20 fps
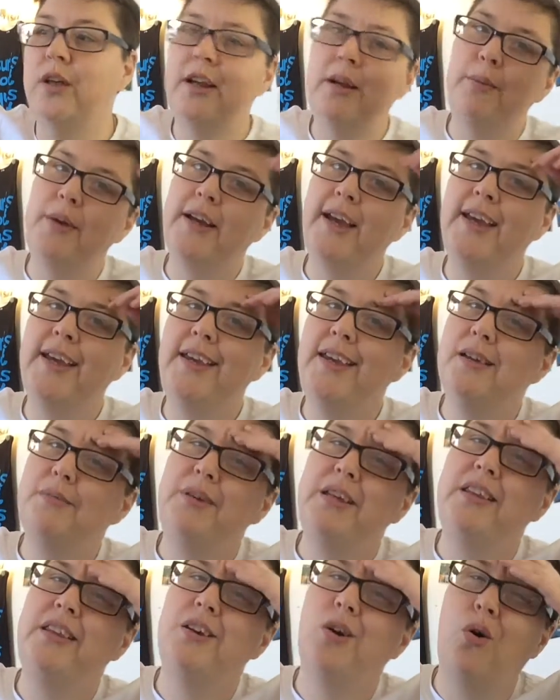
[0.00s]
and I'm like, I can't
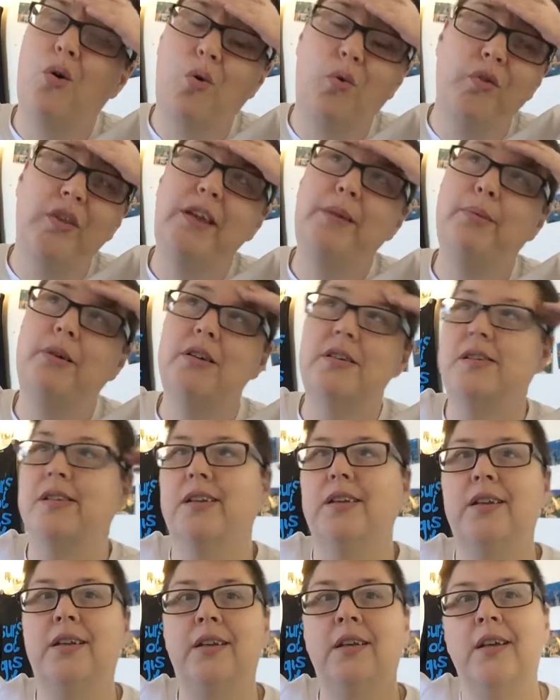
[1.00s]
be the only
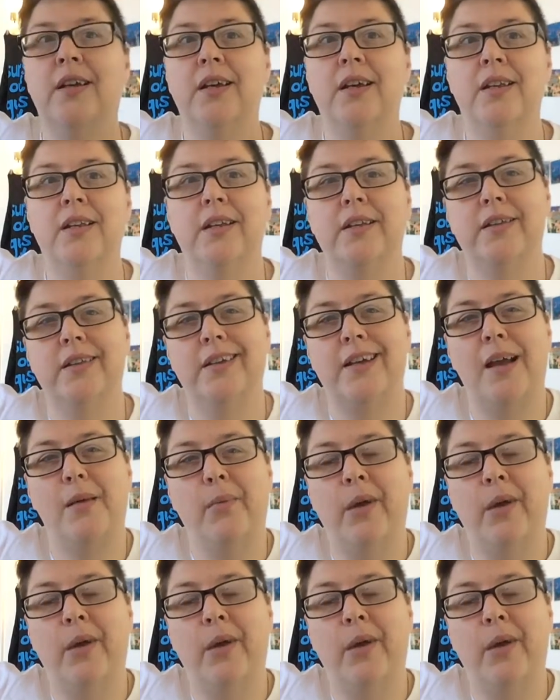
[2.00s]
person that's like,